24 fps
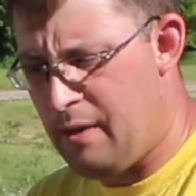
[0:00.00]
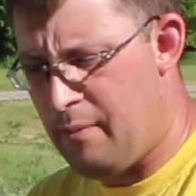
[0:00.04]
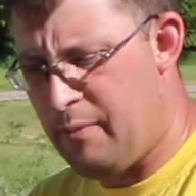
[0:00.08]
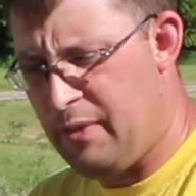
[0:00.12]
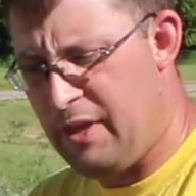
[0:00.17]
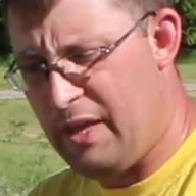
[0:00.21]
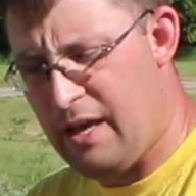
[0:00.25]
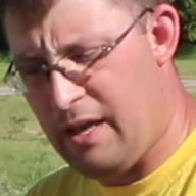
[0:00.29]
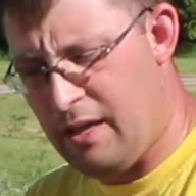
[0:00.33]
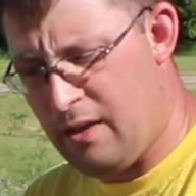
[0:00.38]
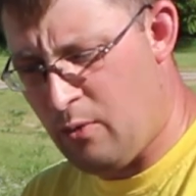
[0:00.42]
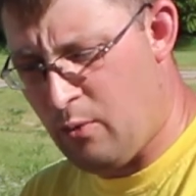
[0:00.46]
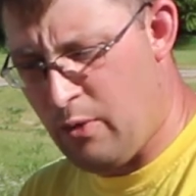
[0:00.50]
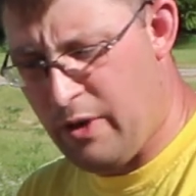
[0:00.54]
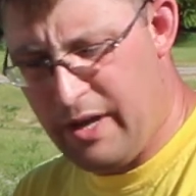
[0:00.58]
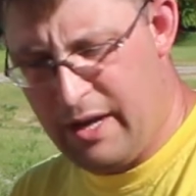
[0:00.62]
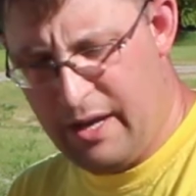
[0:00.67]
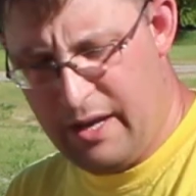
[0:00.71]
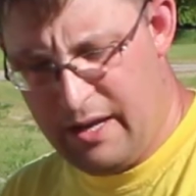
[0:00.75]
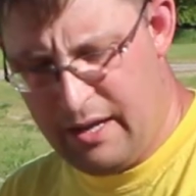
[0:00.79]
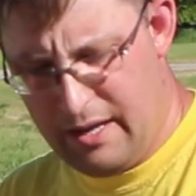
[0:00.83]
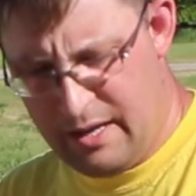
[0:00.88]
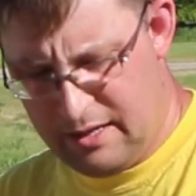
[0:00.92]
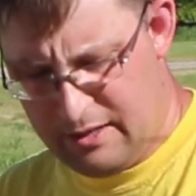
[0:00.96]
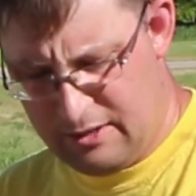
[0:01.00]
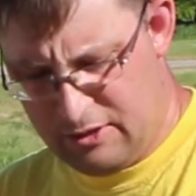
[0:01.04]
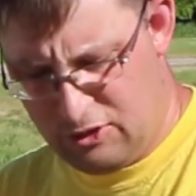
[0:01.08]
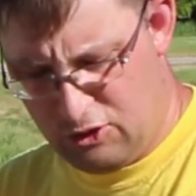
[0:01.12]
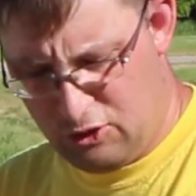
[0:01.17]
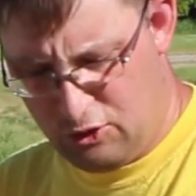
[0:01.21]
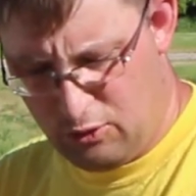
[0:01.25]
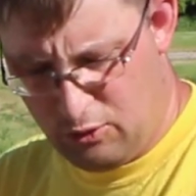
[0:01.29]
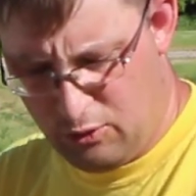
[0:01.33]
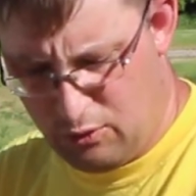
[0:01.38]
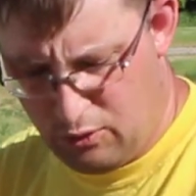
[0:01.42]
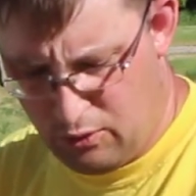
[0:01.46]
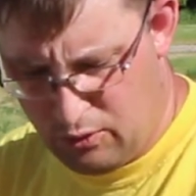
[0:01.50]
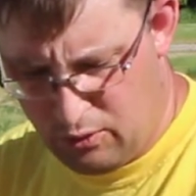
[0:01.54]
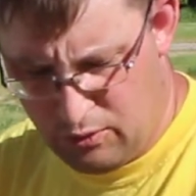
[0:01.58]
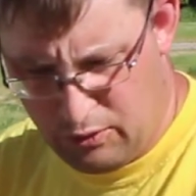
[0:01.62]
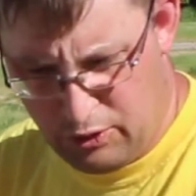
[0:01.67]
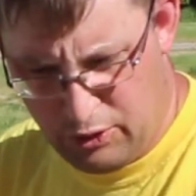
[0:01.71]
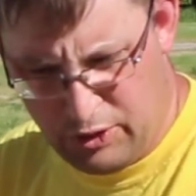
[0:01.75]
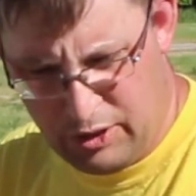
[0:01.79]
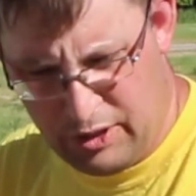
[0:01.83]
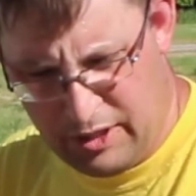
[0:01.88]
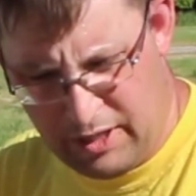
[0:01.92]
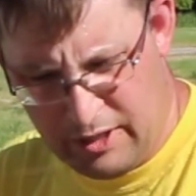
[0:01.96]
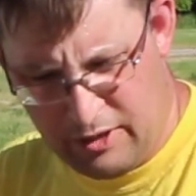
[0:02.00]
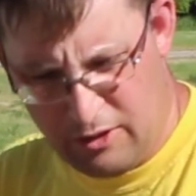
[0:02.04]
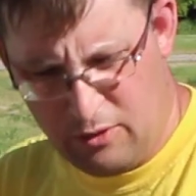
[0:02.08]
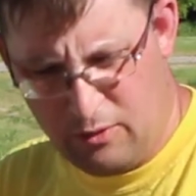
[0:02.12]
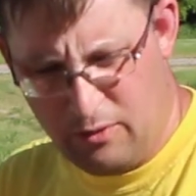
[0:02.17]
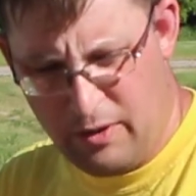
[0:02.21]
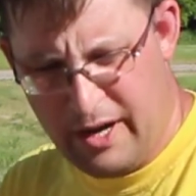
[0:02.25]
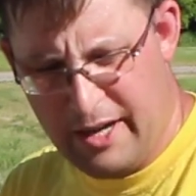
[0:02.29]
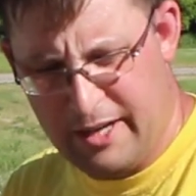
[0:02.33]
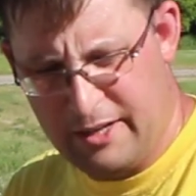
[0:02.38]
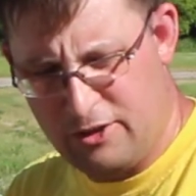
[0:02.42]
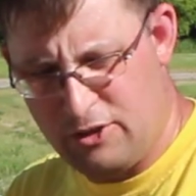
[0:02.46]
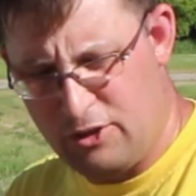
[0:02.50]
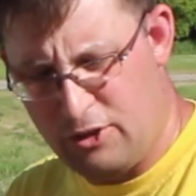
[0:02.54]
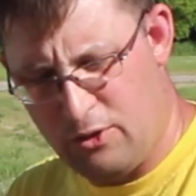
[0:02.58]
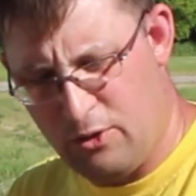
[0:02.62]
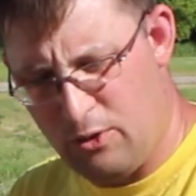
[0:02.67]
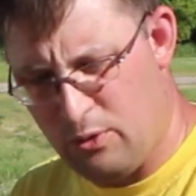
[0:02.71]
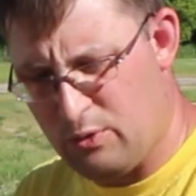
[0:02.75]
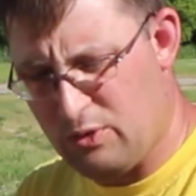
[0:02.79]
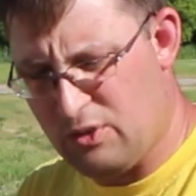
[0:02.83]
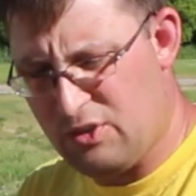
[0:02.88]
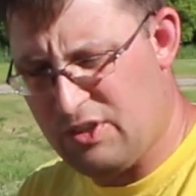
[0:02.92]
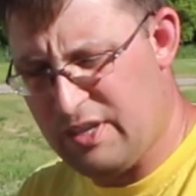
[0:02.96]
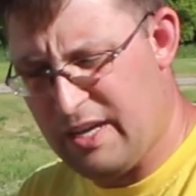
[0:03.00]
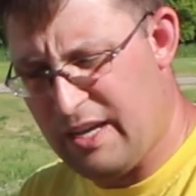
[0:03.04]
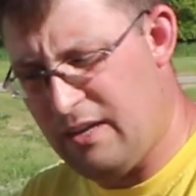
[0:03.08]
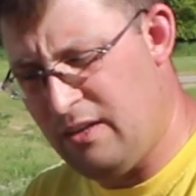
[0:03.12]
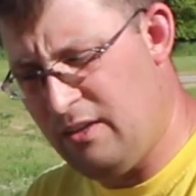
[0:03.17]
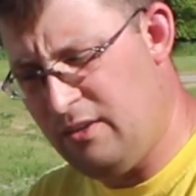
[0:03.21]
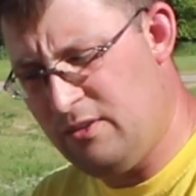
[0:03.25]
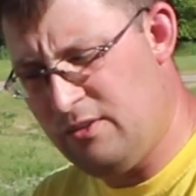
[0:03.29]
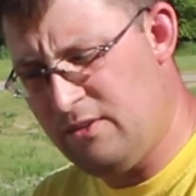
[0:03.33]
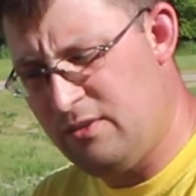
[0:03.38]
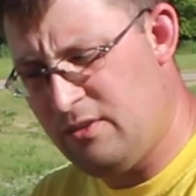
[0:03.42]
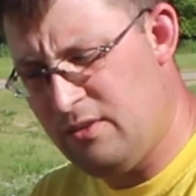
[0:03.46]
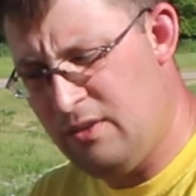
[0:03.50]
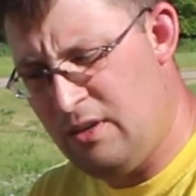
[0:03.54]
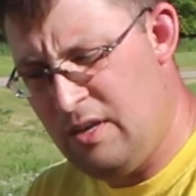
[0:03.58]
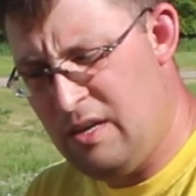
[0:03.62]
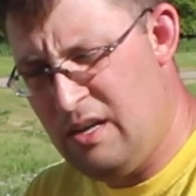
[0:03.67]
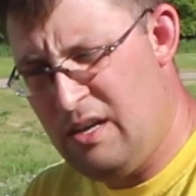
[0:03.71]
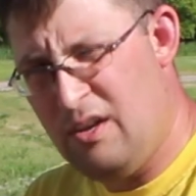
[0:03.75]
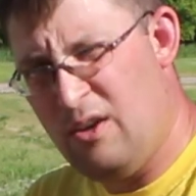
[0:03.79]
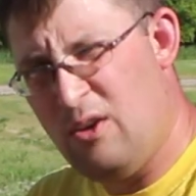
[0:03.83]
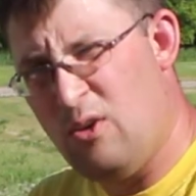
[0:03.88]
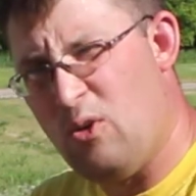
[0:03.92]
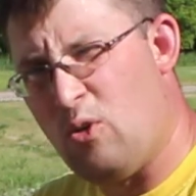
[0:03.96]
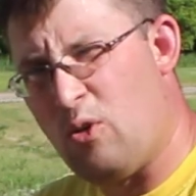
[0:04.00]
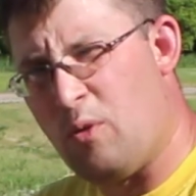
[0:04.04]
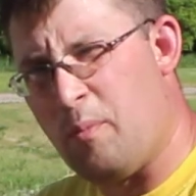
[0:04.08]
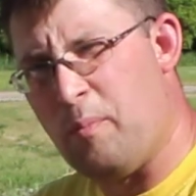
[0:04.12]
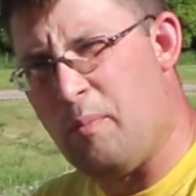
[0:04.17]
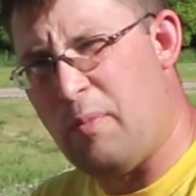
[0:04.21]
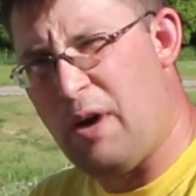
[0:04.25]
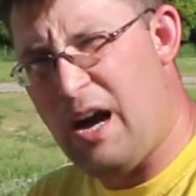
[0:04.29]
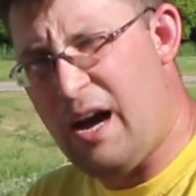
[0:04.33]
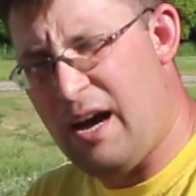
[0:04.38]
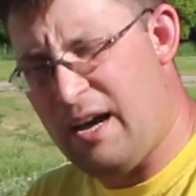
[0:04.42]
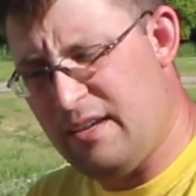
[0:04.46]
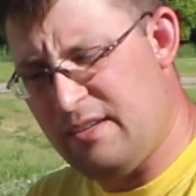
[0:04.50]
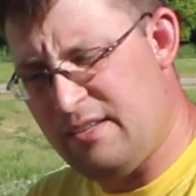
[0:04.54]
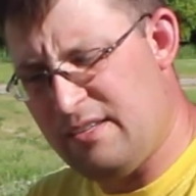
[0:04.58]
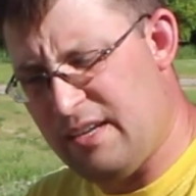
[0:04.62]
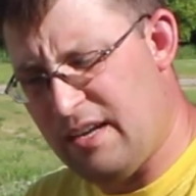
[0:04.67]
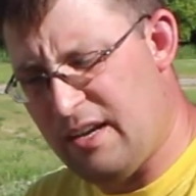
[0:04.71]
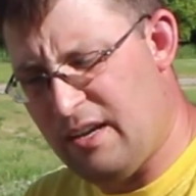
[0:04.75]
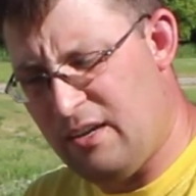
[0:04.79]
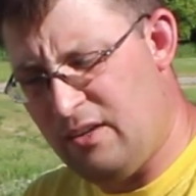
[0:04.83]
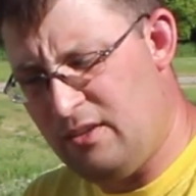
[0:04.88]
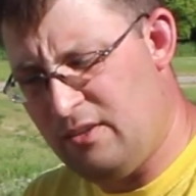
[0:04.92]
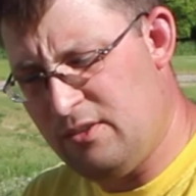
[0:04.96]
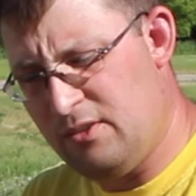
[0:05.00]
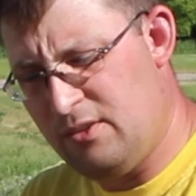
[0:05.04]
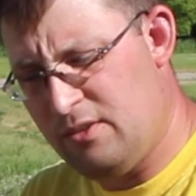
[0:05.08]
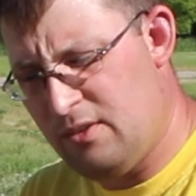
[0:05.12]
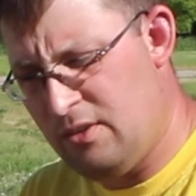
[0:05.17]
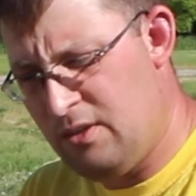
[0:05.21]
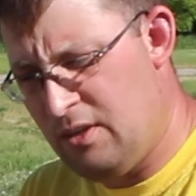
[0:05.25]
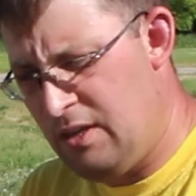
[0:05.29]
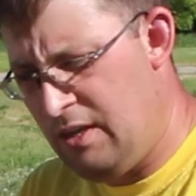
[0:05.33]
you. The other way is you can either raise your own cells or buy cells.